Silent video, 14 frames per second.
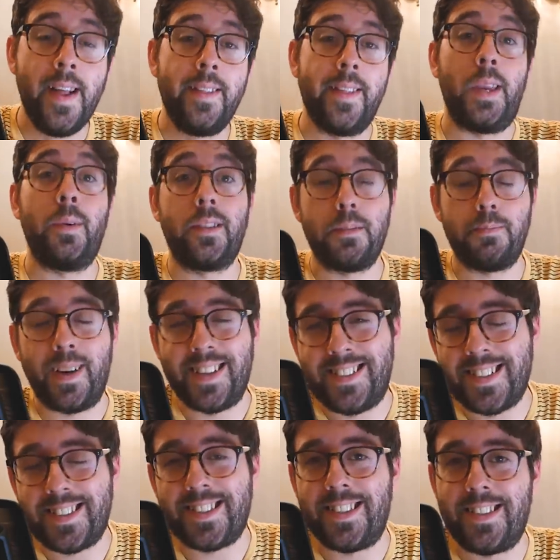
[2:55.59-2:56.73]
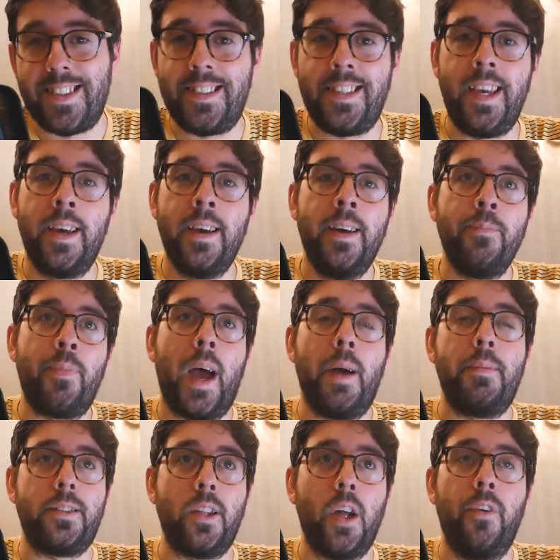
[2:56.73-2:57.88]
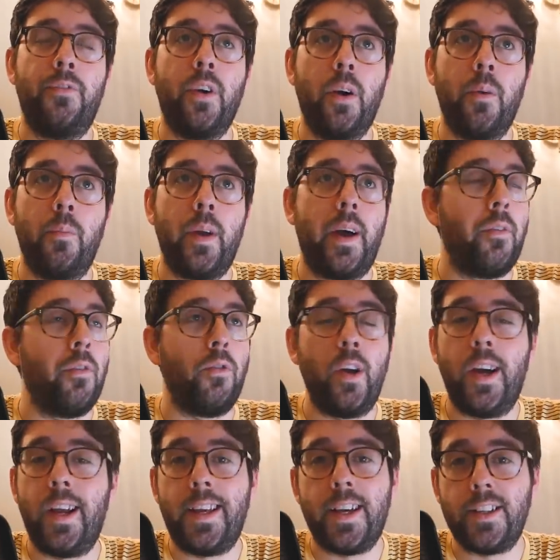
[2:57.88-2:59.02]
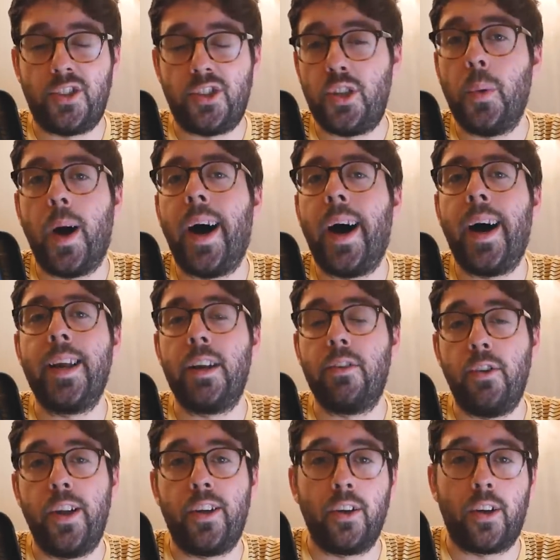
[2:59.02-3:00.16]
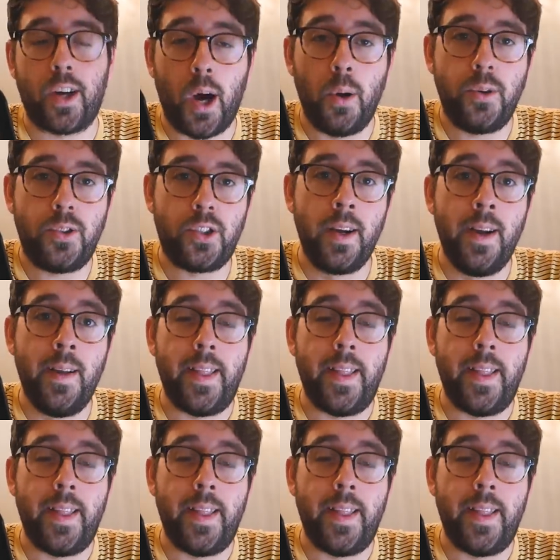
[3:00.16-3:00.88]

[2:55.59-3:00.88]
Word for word: Then he went to Manchester City, and he's known for a, a really astute eye and a really good coach.